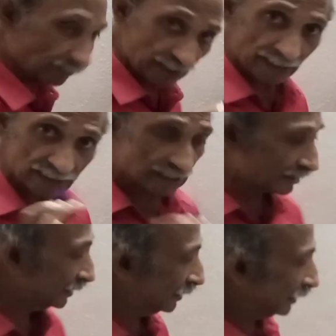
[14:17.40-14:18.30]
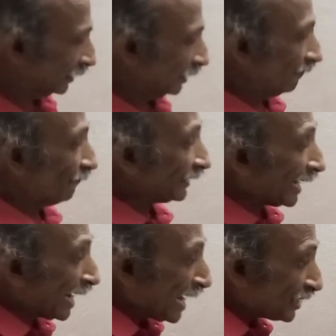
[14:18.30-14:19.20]
means when the
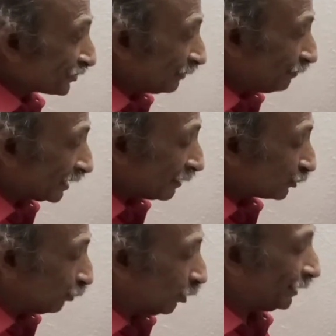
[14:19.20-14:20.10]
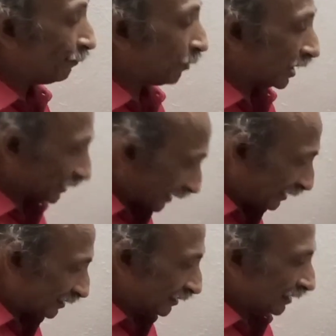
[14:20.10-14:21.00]
action becomes more
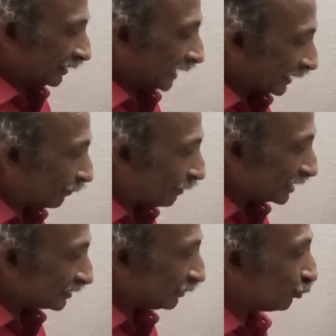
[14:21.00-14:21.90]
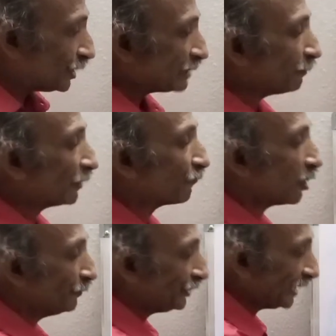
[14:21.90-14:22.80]
important than the person who is
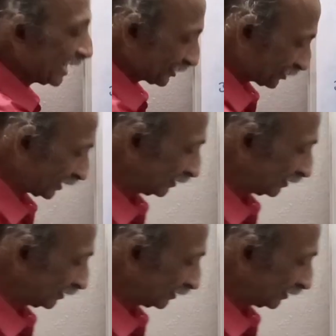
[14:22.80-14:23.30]
performing the action.